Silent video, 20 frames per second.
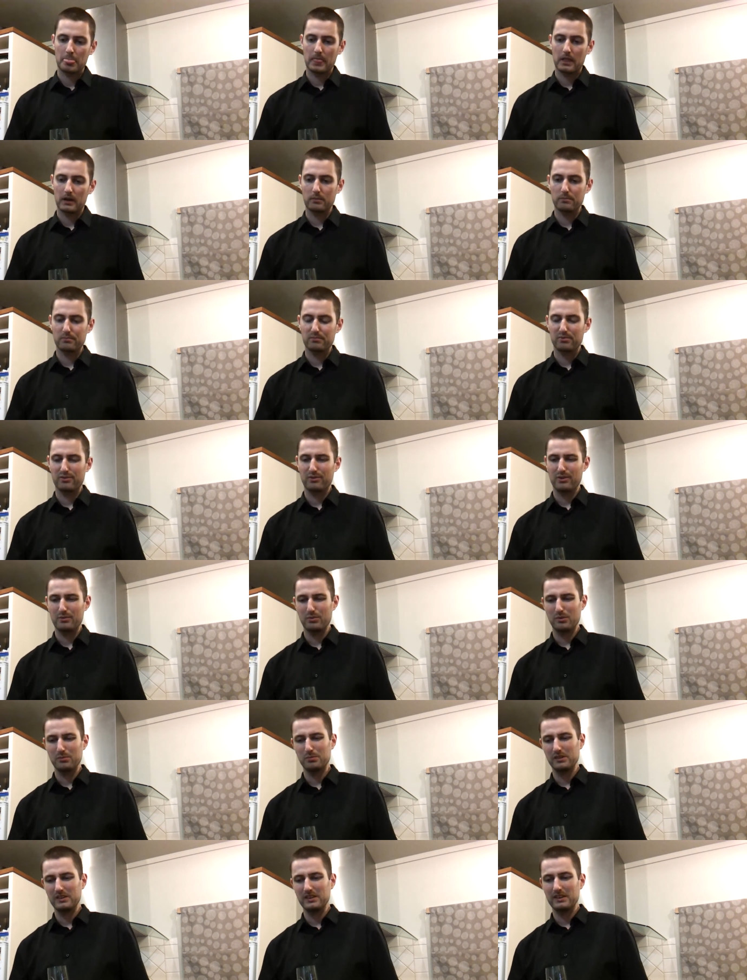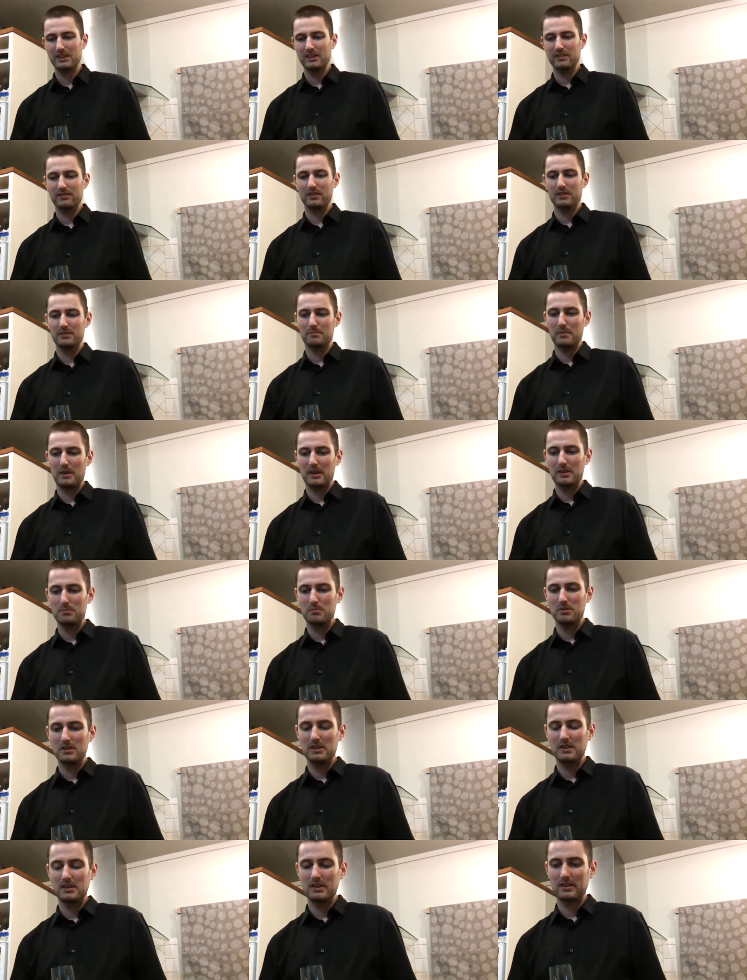I'll probably give it
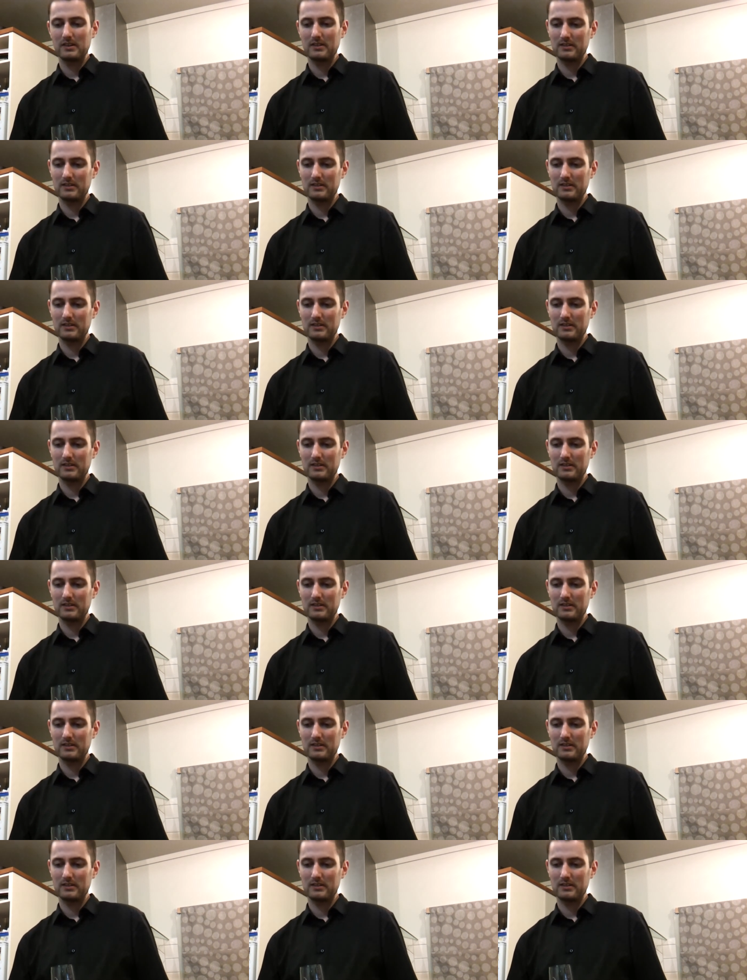maybe,